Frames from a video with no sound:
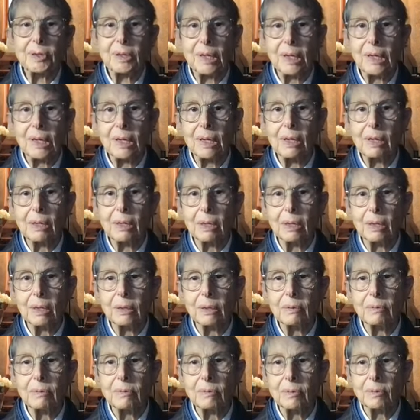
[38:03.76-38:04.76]
day,
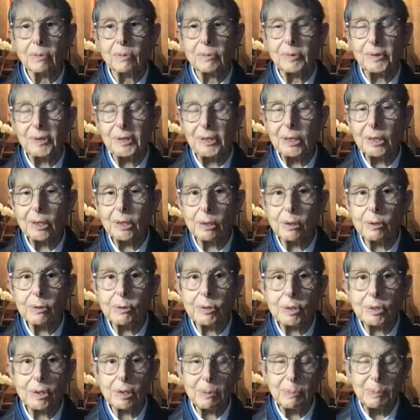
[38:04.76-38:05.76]
very
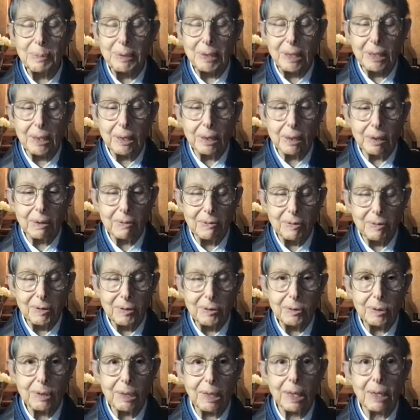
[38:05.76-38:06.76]
close to the beginning of the
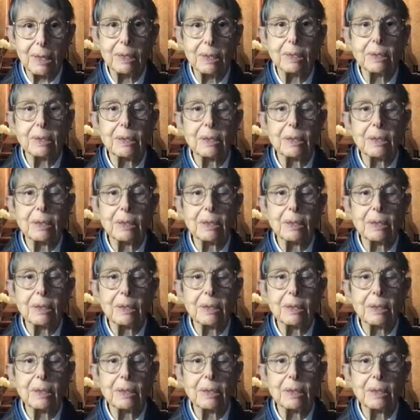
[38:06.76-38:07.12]
fifth day.